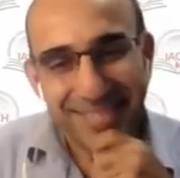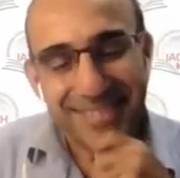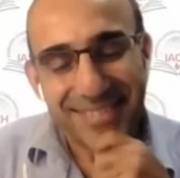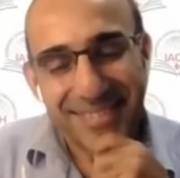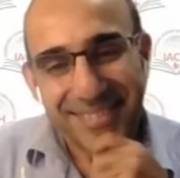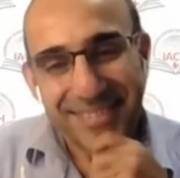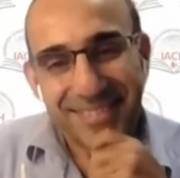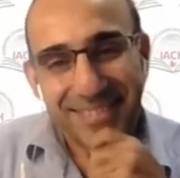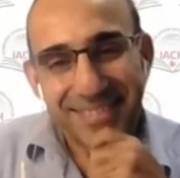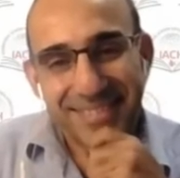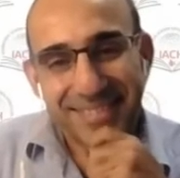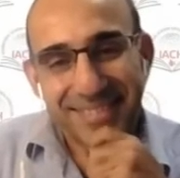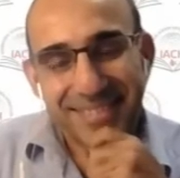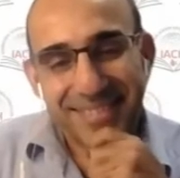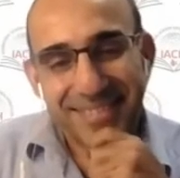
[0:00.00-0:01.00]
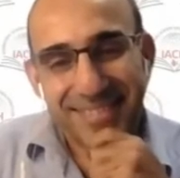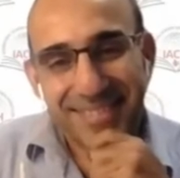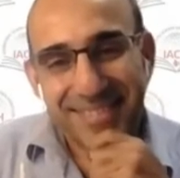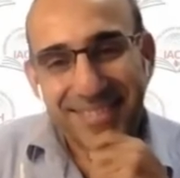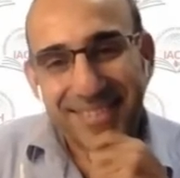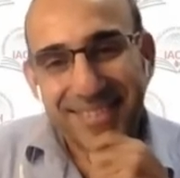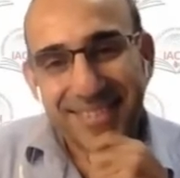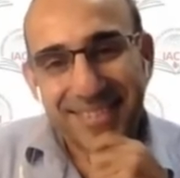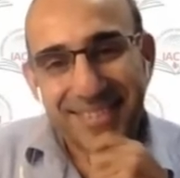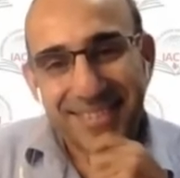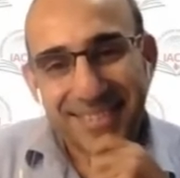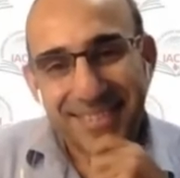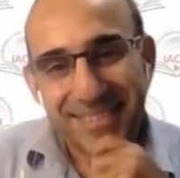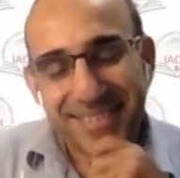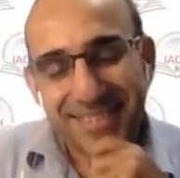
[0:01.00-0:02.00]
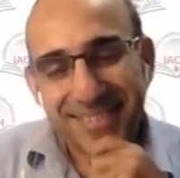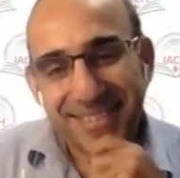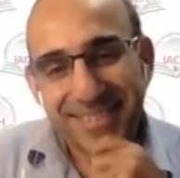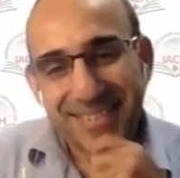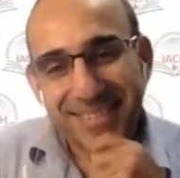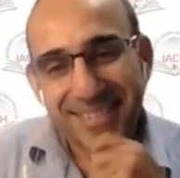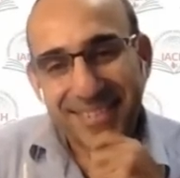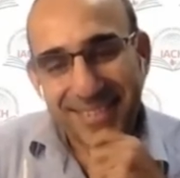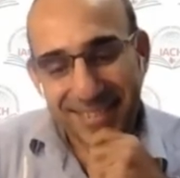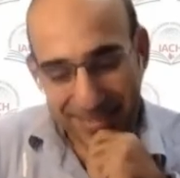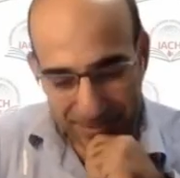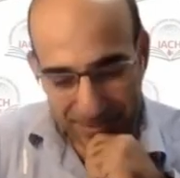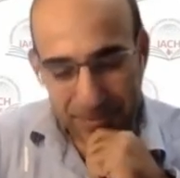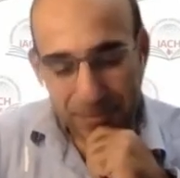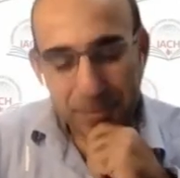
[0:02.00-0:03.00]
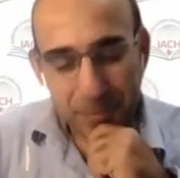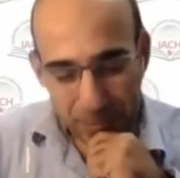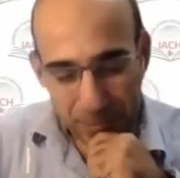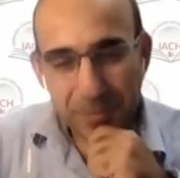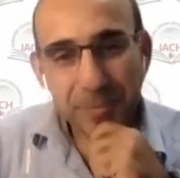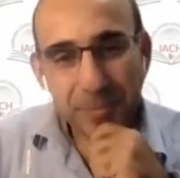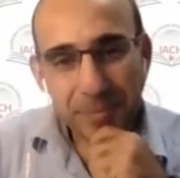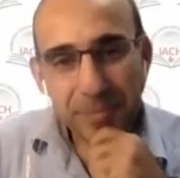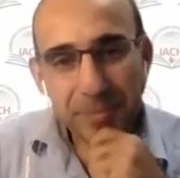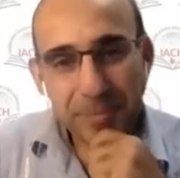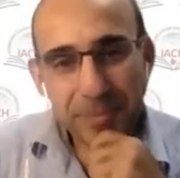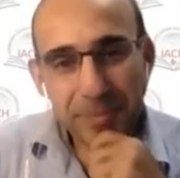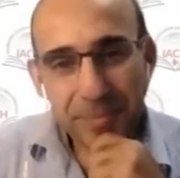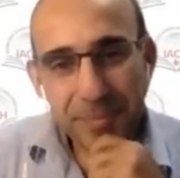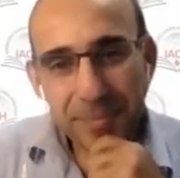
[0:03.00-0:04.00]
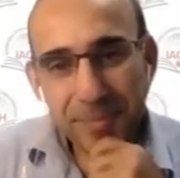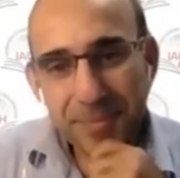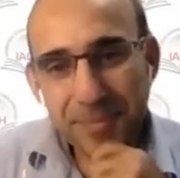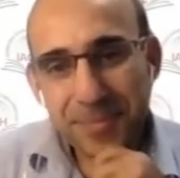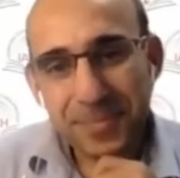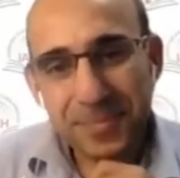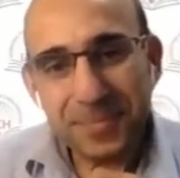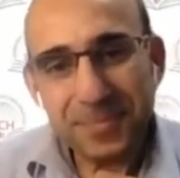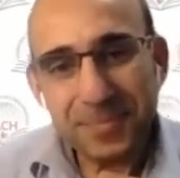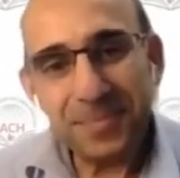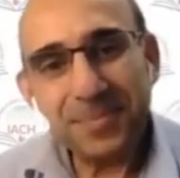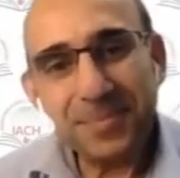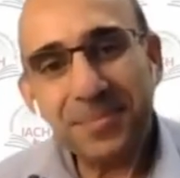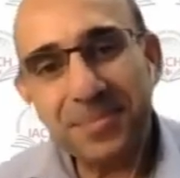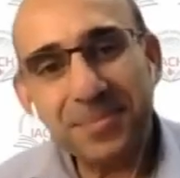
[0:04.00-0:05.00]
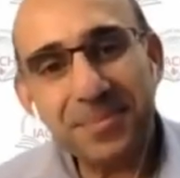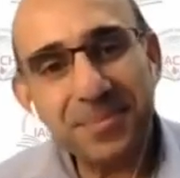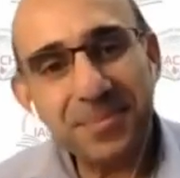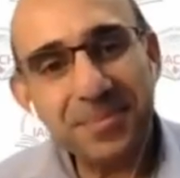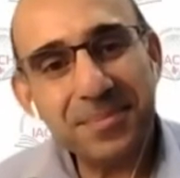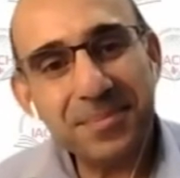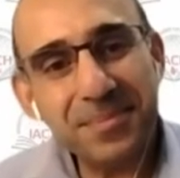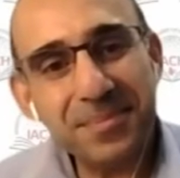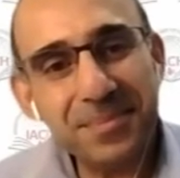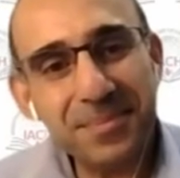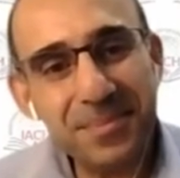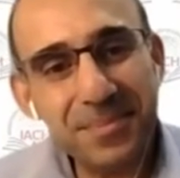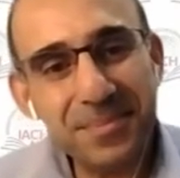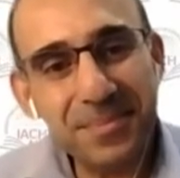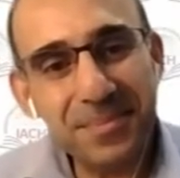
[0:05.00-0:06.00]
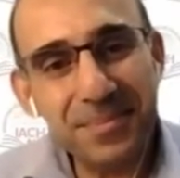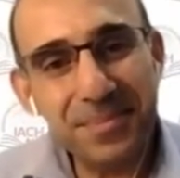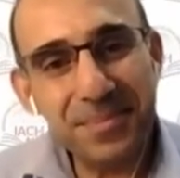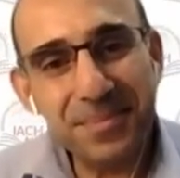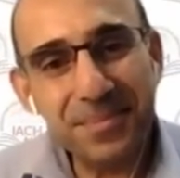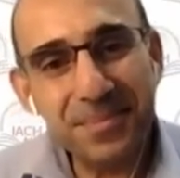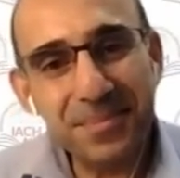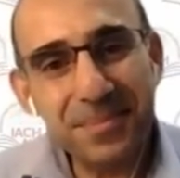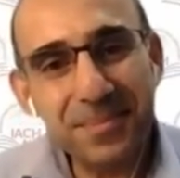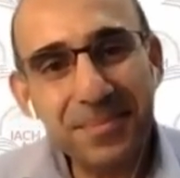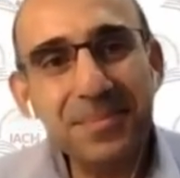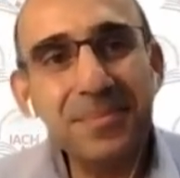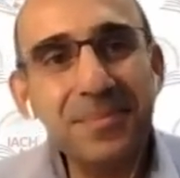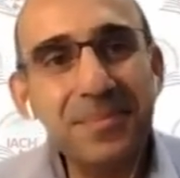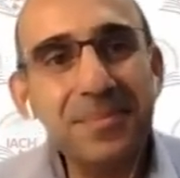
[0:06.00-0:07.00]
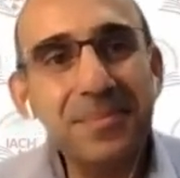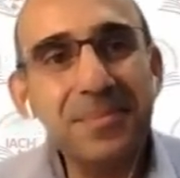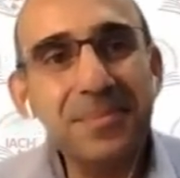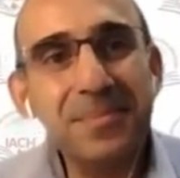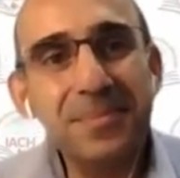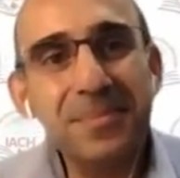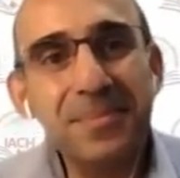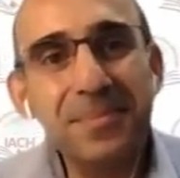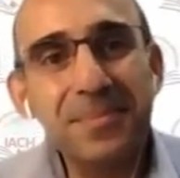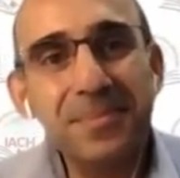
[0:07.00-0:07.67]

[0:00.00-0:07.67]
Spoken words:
(not speaking)